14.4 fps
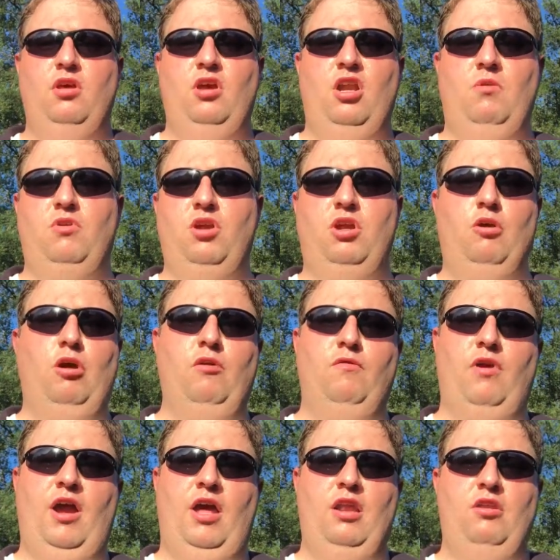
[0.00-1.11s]
And I'm gonna go
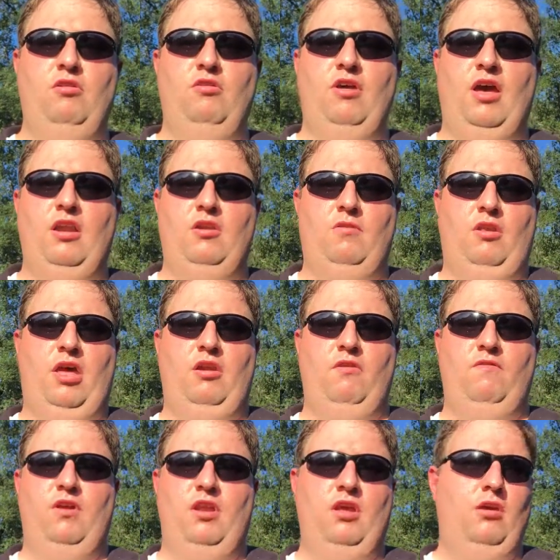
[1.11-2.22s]
over how to do that in a later
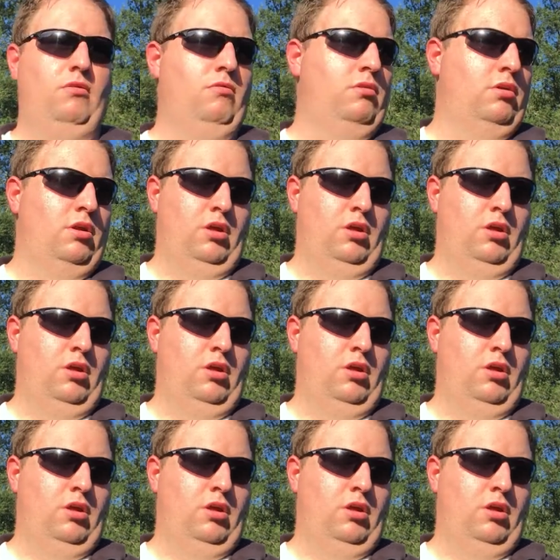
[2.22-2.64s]
video.